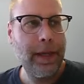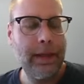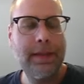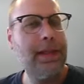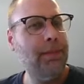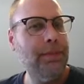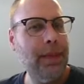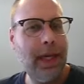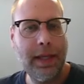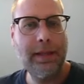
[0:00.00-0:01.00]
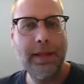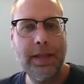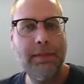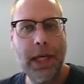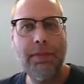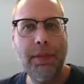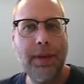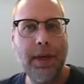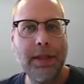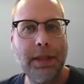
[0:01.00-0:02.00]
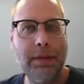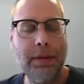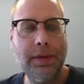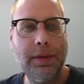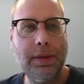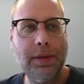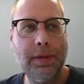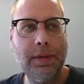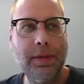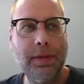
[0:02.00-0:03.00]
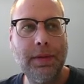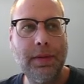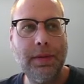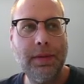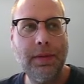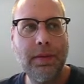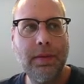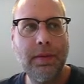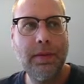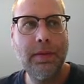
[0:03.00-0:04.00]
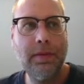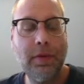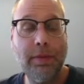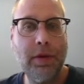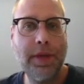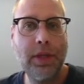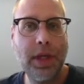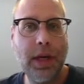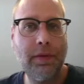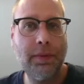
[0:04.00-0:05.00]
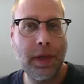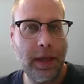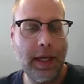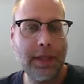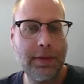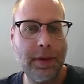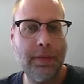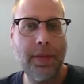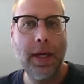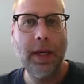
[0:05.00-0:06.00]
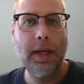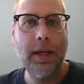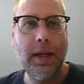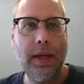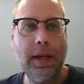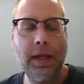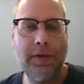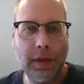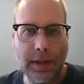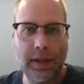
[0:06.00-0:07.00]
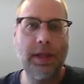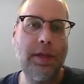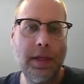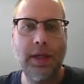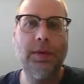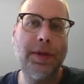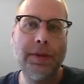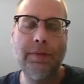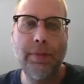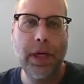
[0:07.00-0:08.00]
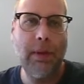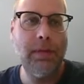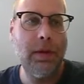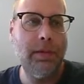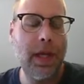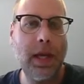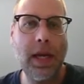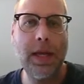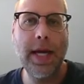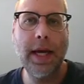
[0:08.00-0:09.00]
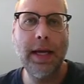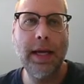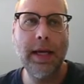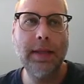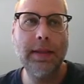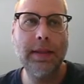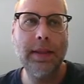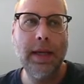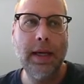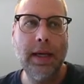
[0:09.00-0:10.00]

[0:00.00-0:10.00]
In some cases, it might be possible to remove the child from the classroom if there's a continuous problem. In that case,